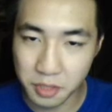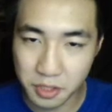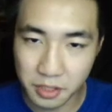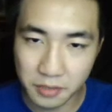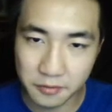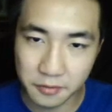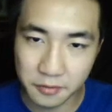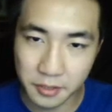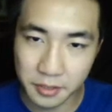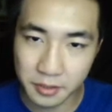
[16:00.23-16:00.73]

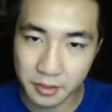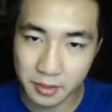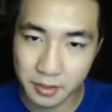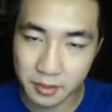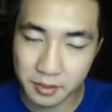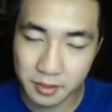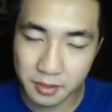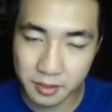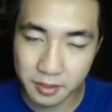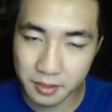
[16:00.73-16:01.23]
different.
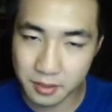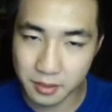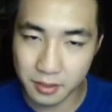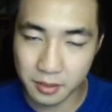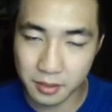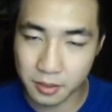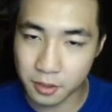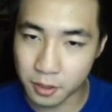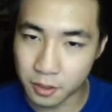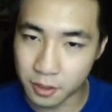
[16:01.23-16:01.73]

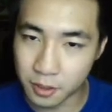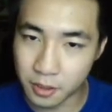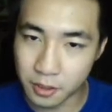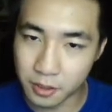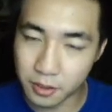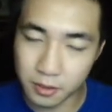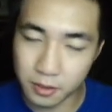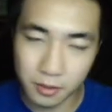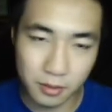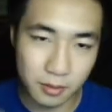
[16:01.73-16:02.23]
It's
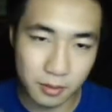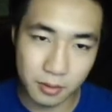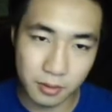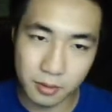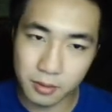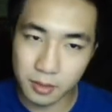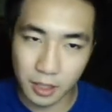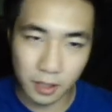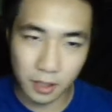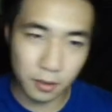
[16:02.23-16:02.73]
gonna
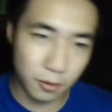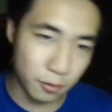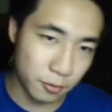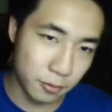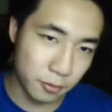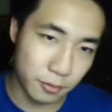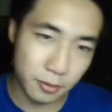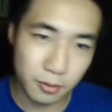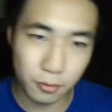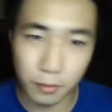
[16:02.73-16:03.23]
take
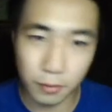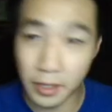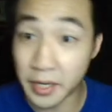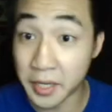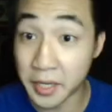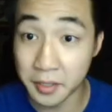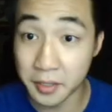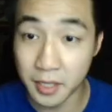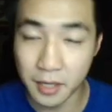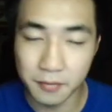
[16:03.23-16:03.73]
you to
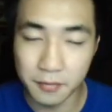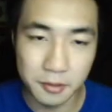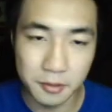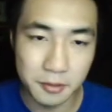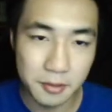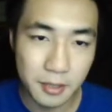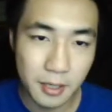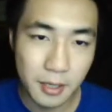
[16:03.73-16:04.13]
another level.